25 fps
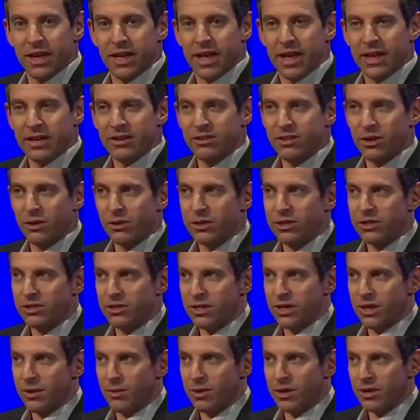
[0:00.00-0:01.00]
And so
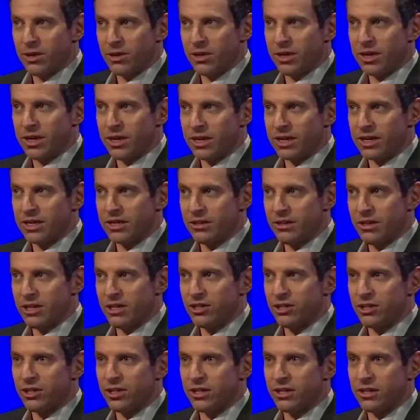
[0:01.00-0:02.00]
it's, it, you're in a
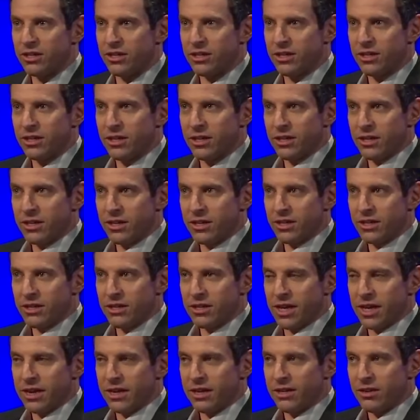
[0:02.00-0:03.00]
condition
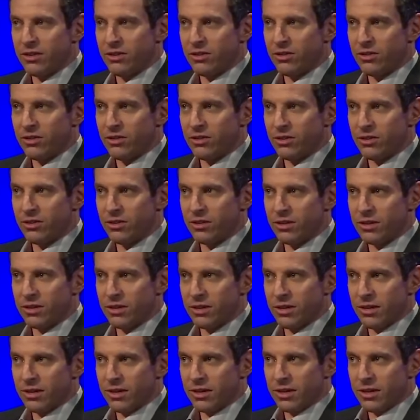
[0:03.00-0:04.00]
that is
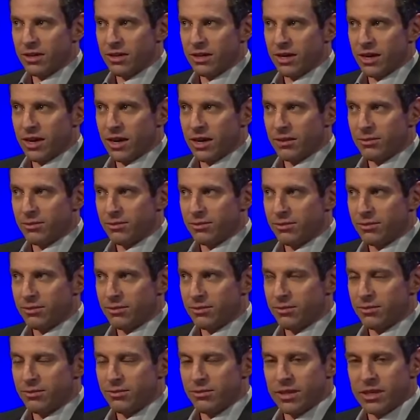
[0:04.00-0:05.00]
uh,
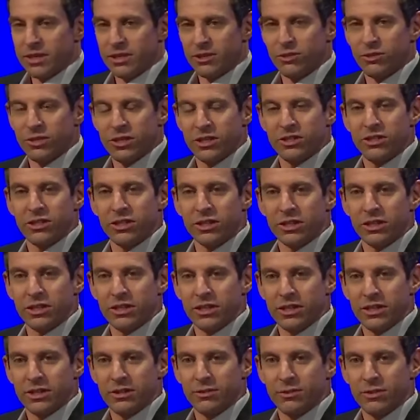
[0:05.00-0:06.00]

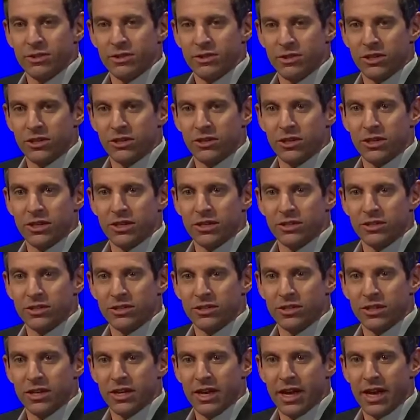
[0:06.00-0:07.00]
intrinsically
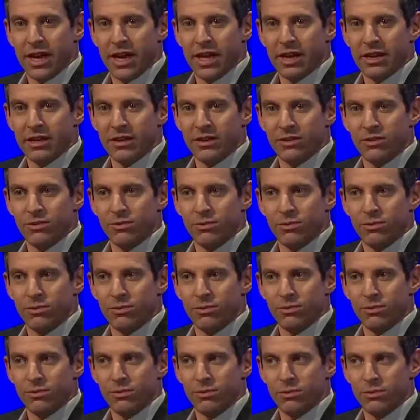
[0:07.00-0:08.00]
mysterious, and
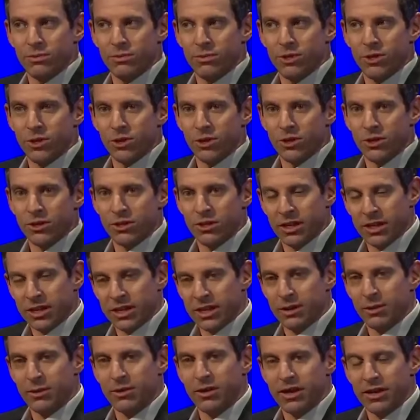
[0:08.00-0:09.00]
you're
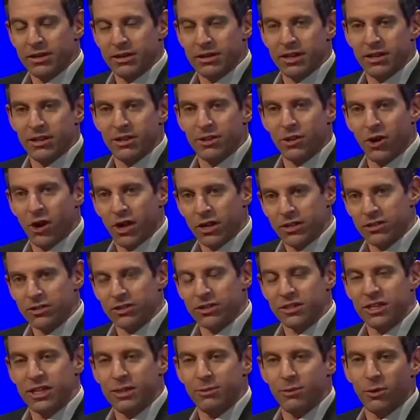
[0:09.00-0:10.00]
thinking, and then
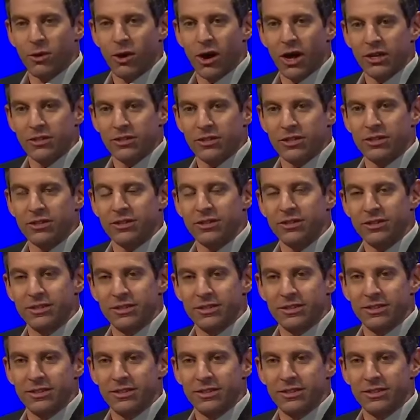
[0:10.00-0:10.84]
thoughts keep arising.